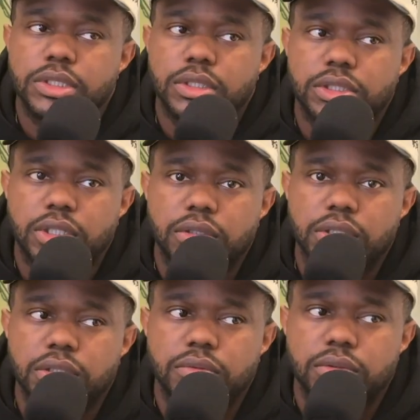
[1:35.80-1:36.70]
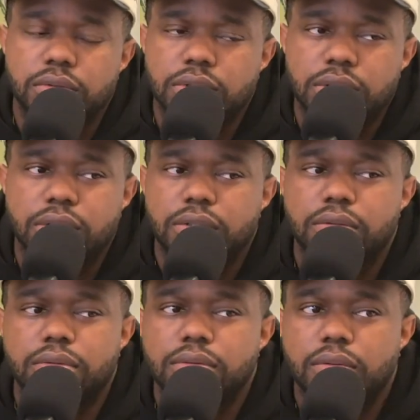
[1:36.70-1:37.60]
of the show,
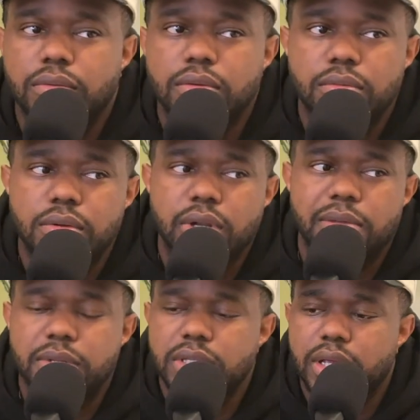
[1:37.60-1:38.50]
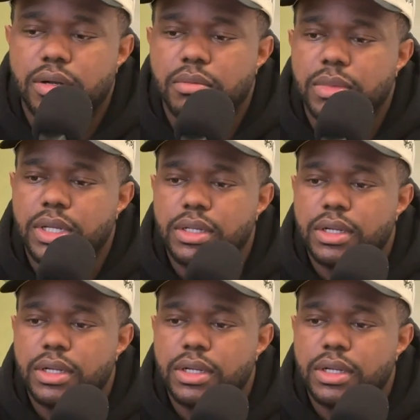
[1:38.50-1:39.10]
we'll name this later, but